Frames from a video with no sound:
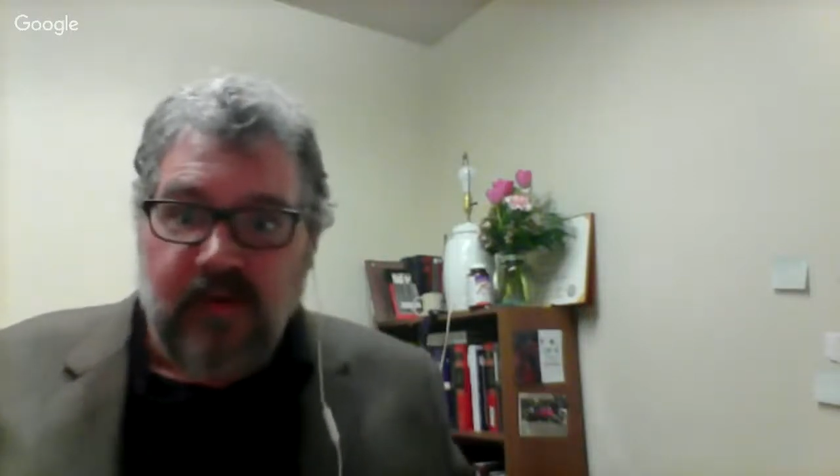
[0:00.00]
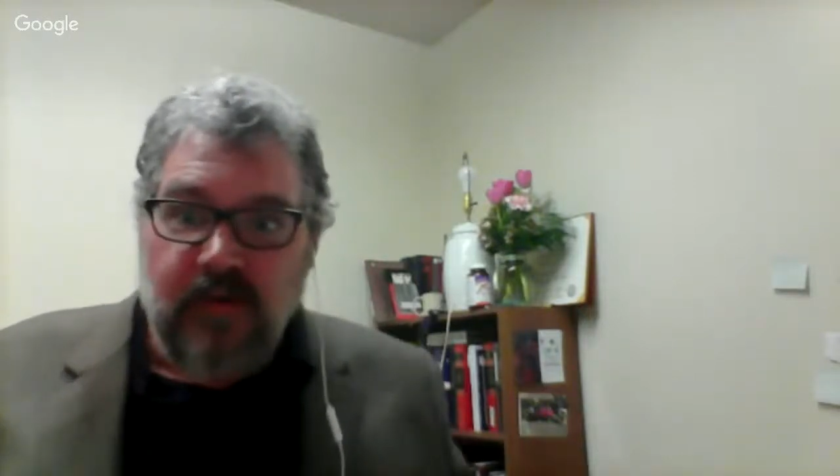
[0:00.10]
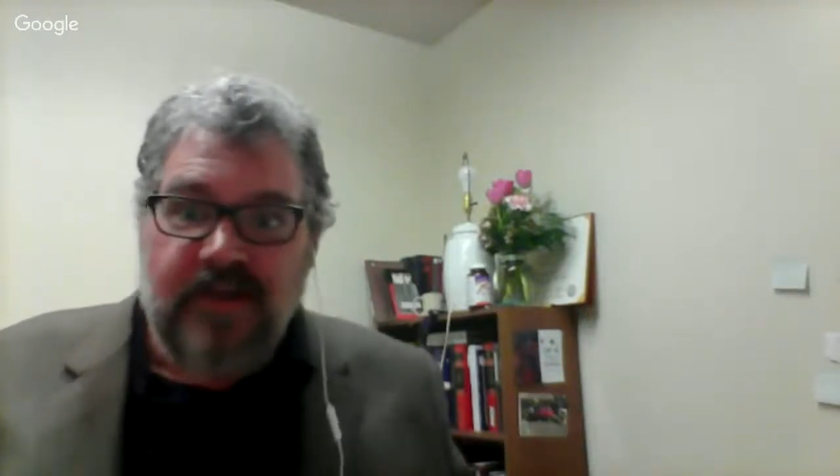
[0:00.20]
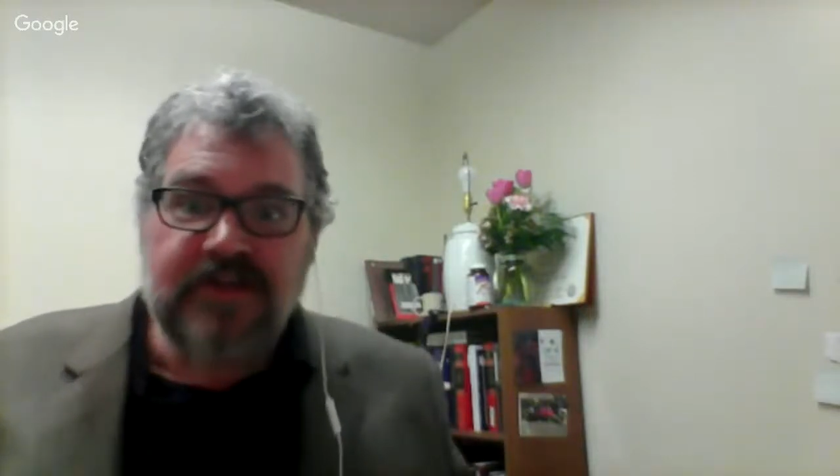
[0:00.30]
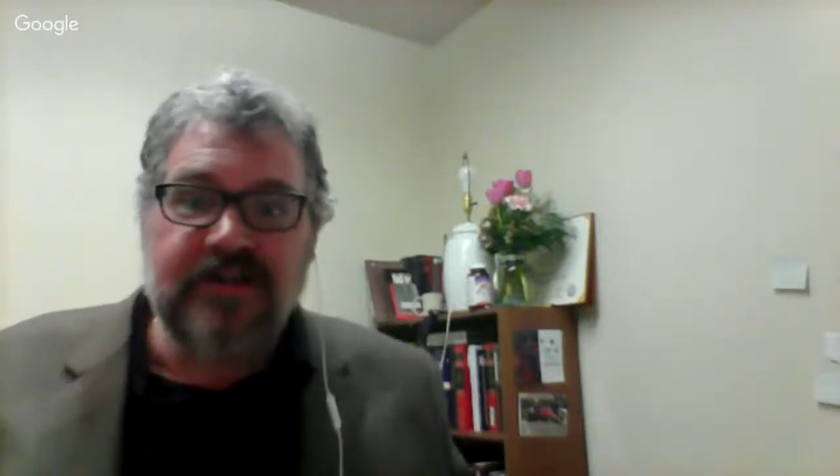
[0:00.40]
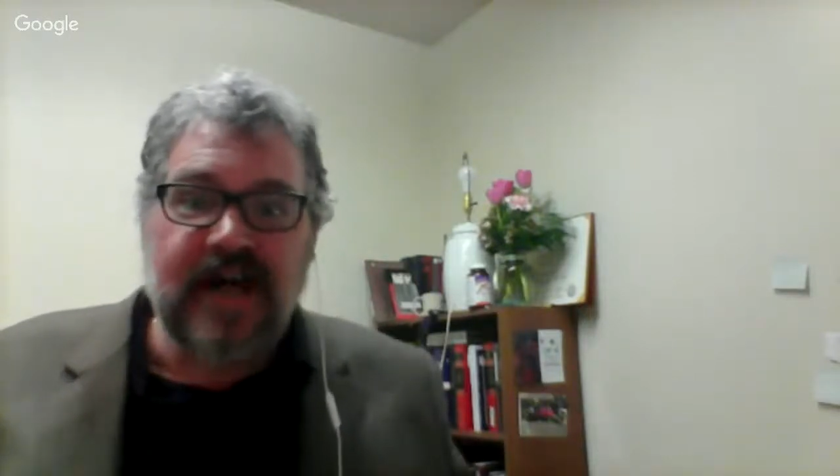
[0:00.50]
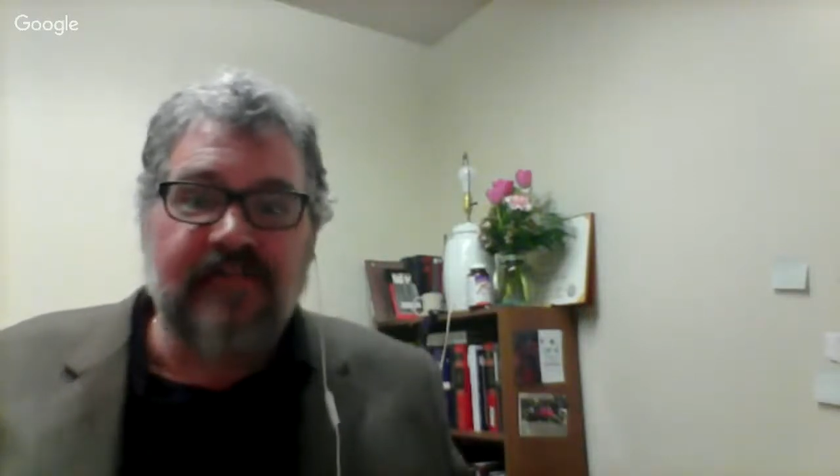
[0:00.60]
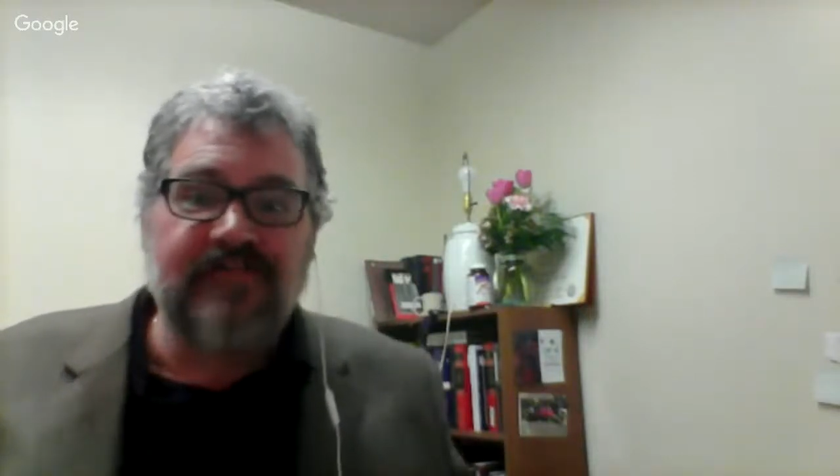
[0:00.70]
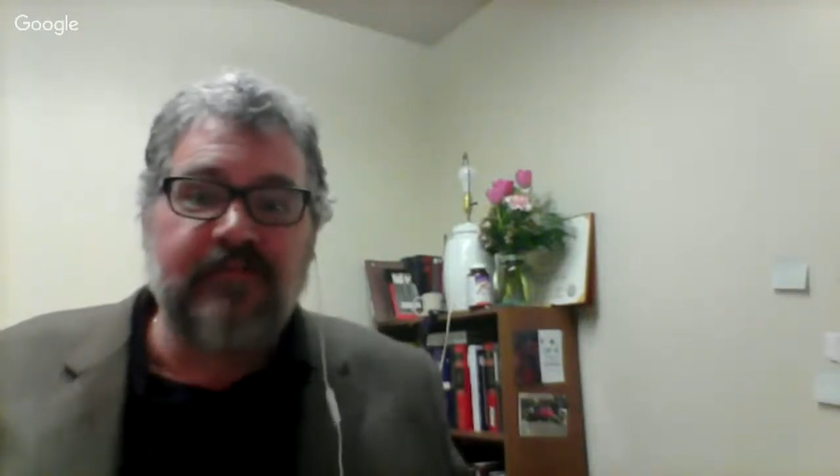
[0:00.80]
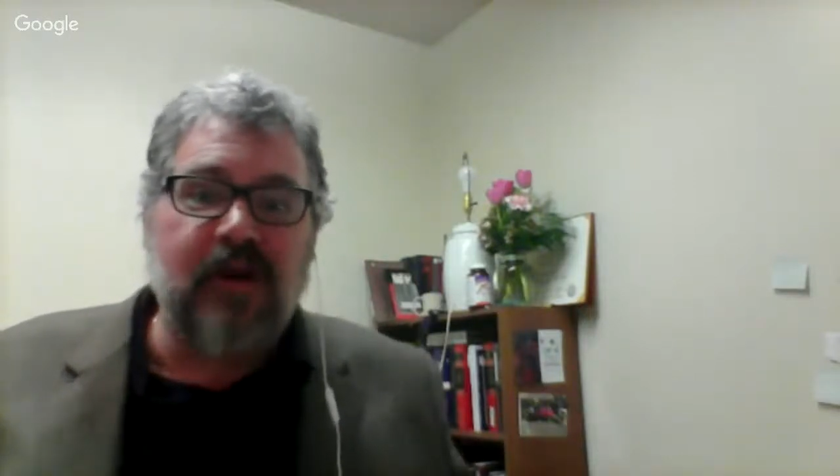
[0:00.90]
we shouldn't
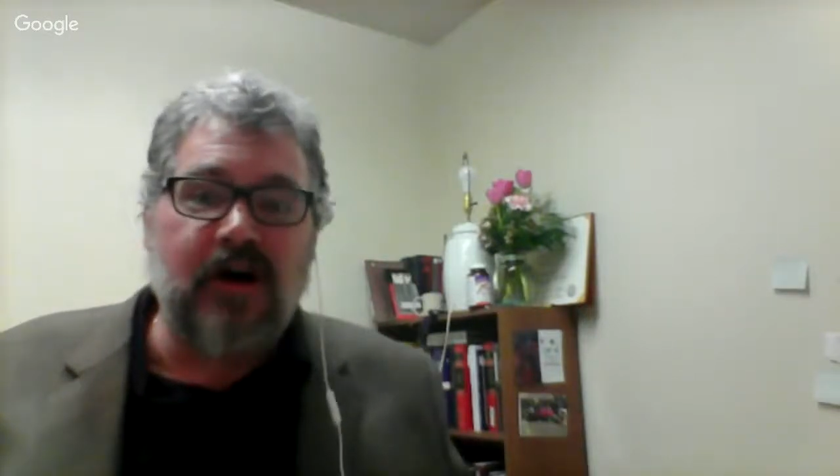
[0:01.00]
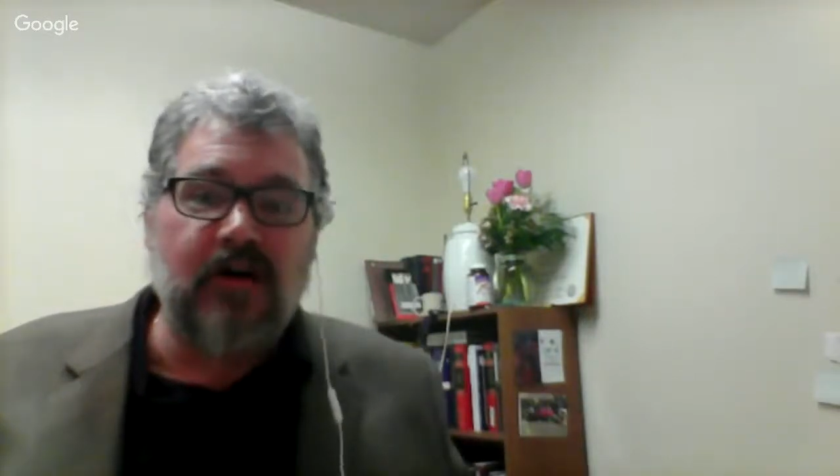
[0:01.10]
have to borrow